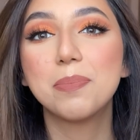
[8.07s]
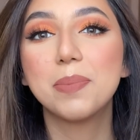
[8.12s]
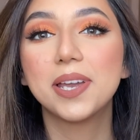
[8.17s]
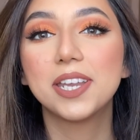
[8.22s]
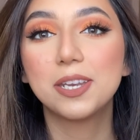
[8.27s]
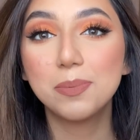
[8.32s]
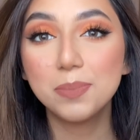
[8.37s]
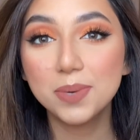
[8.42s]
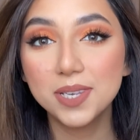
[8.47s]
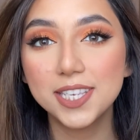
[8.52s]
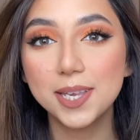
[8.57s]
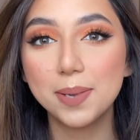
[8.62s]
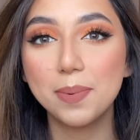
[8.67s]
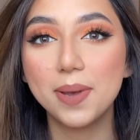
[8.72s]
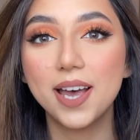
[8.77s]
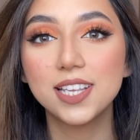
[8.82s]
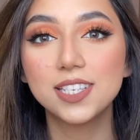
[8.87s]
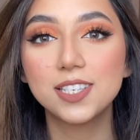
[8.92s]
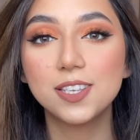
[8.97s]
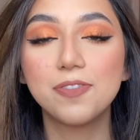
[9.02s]
My name is
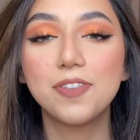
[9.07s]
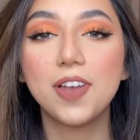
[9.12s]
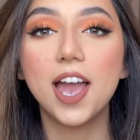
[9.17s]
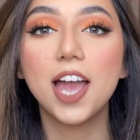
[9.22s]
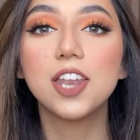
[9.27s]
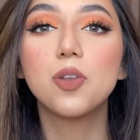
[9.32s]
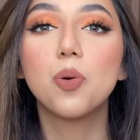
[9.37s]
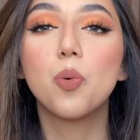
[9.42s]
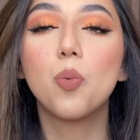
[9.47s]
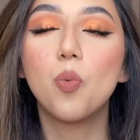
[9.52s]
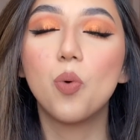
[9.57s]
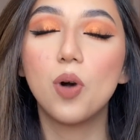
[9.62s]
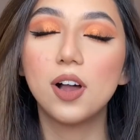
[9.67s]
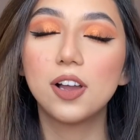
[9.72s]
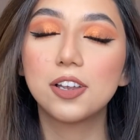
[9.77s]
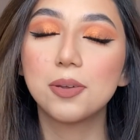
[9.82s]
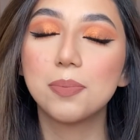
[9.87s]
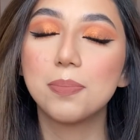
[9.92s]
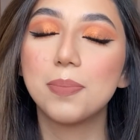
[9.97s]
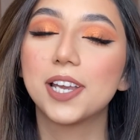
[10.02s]
Sabasif and
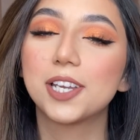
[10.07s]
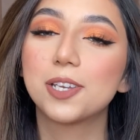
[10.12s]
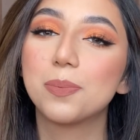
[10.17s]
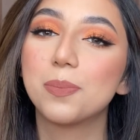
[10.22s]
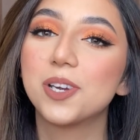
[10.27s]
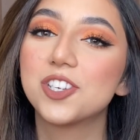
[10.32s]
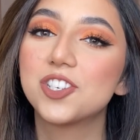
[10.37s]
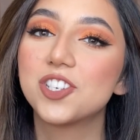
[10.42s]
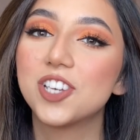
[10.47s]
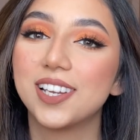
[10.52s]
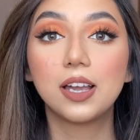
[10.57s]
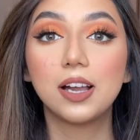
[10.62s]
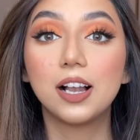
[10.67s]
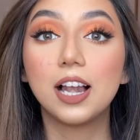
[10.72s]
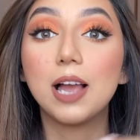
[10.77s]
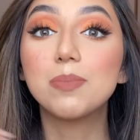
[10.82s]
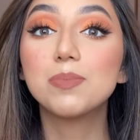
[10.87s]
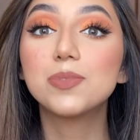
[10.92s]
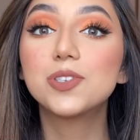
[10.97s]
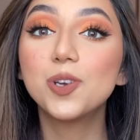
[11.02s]
welcome back to my channel.
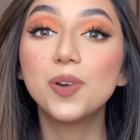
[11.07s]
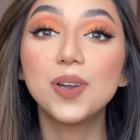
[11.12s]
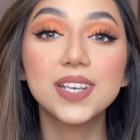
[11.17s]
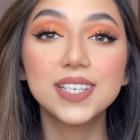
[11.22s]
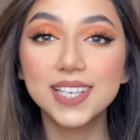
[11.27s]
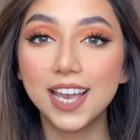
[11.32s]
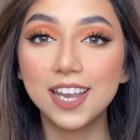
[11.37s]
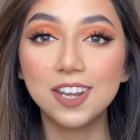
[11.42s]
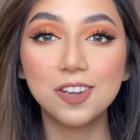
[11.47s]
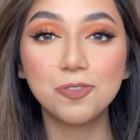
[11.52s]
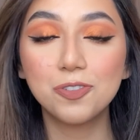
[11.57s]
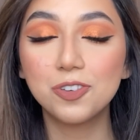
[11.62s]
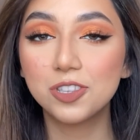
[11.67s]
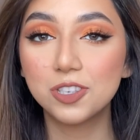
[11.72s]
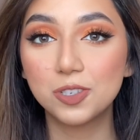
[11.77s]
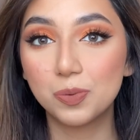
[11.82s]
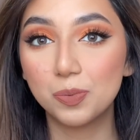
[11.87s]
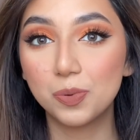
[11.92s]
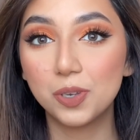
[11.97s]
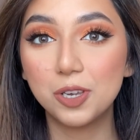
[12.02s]
I'm so excited for
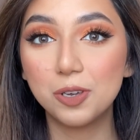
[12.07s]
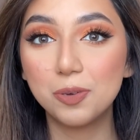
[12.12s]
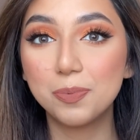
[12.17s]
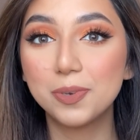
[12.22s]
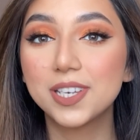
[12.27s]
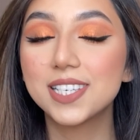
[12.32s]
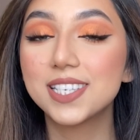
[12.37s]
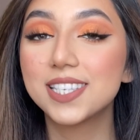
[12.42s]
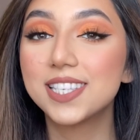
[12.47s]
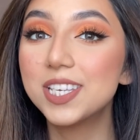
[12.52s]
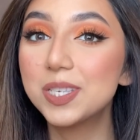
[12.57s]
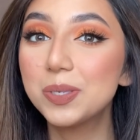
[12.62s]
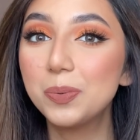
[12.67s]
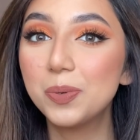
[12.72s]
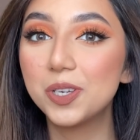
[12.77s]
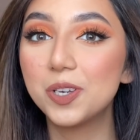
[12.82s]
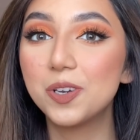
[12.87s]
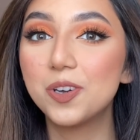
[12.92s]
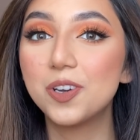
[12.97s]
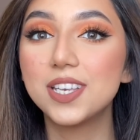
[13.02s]
this video because this
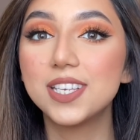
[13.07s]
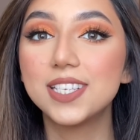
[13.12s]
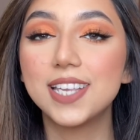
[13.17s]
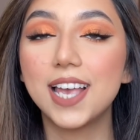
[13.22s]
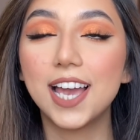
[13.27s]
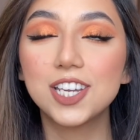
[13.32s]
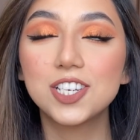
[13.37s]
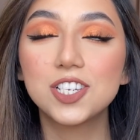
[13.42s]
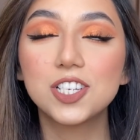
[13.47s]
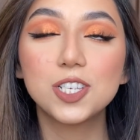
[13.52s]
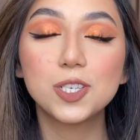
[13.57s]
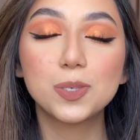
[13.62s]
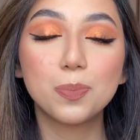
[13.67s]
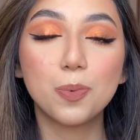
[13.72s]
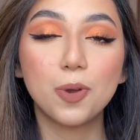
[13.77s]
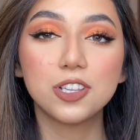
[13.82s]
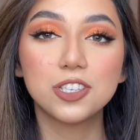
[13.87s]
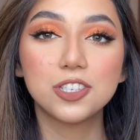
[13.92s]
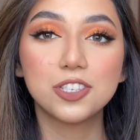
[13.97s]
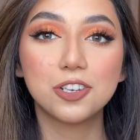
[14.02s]
video is actually
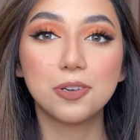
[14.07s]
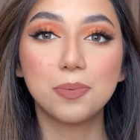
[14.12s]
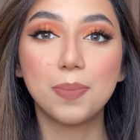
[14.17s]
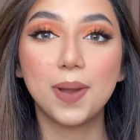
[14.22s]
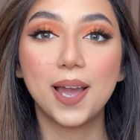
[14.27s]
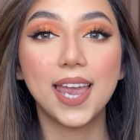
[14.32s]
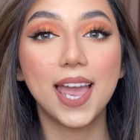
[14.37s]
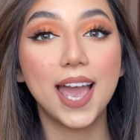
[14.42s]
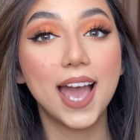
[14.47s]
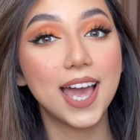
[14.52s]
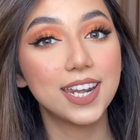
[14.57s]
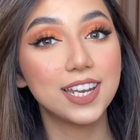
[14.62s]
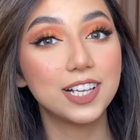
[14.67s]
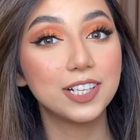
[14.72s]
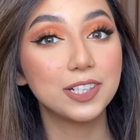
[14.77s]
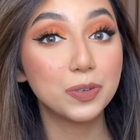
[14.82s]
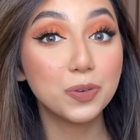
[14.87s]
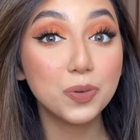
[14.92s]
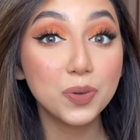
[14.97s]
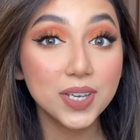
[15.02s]
sponsored by Ana
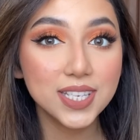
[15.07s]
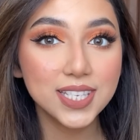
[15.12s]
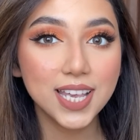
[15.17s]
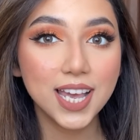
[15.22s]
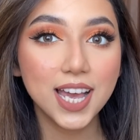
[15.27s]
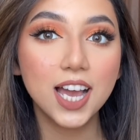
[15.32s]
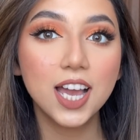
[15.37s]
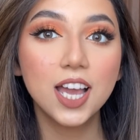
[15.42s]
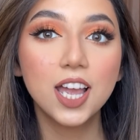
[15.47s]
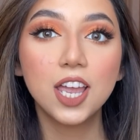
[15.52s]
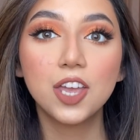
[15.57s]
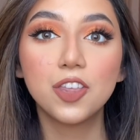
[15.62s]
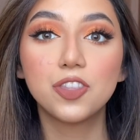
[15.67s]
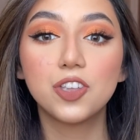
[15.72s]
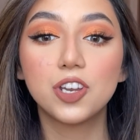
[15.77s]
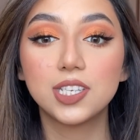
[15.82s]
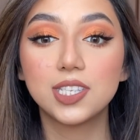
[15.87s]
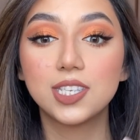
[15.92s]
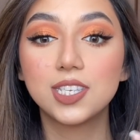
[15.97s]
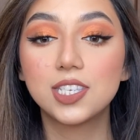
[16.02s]
Luisa.
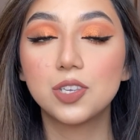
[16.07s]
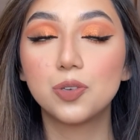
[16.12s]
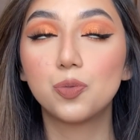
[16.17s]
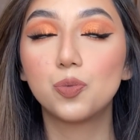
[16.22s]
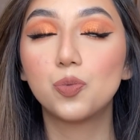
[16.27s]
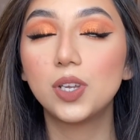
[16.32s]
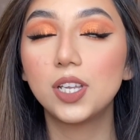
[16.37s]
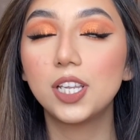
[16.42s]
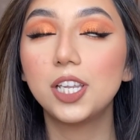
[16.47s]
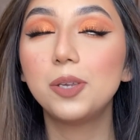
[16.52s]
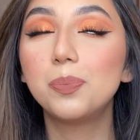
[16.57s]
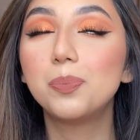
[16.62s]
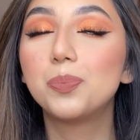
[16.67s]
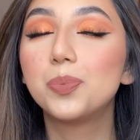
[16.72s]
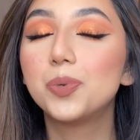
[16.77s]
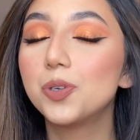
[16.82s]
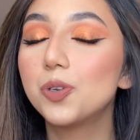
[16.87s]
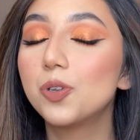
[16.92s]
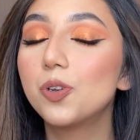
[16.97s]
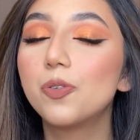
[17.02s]
There's this really
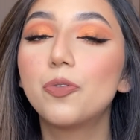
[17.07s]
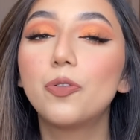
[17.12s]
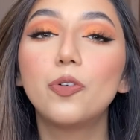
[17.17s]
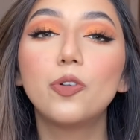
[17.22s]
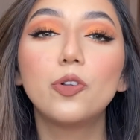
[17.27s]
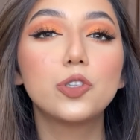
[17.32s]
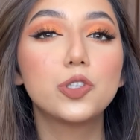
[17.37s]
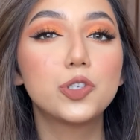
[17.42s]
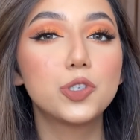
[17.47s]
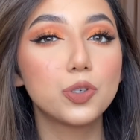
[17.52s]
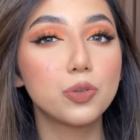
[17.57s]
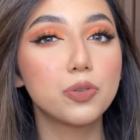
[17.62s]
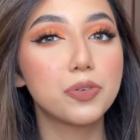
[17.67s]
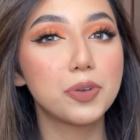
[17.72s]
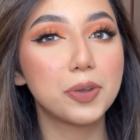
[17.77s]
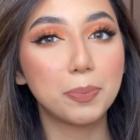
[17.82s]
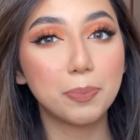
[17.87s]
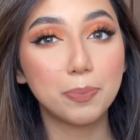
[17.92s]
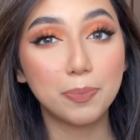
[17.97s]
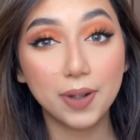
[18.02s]
beautiful
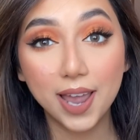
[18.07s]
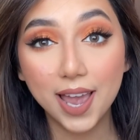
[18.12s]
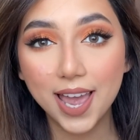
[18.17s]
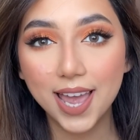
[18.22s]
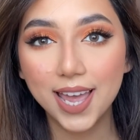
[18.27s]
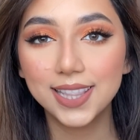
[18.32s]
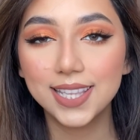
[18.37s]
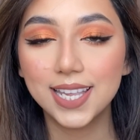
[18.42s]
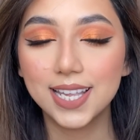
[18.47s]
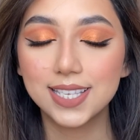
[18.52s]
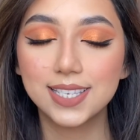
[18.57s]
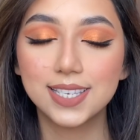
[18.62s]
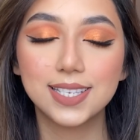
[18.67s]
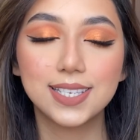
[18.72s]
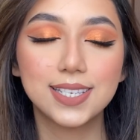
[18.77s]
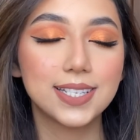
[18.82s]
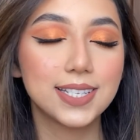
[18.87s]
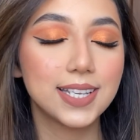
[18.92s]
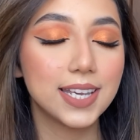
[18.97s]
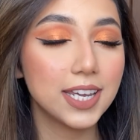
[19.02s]
jewelry brand that's
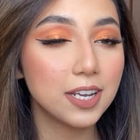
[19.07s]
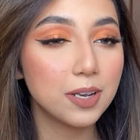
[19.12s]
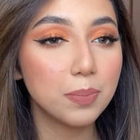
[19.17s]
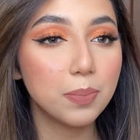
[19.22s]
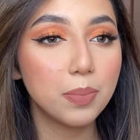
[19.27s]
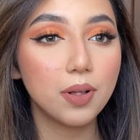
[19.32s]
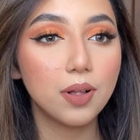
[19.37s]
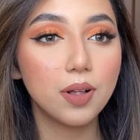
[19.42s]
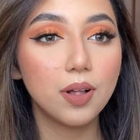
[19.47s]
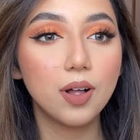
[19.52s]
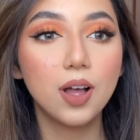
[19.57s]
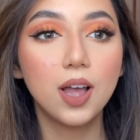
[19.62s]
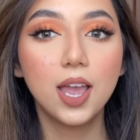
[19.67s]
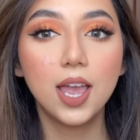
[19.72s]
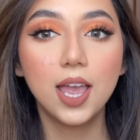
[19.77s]
sustainable.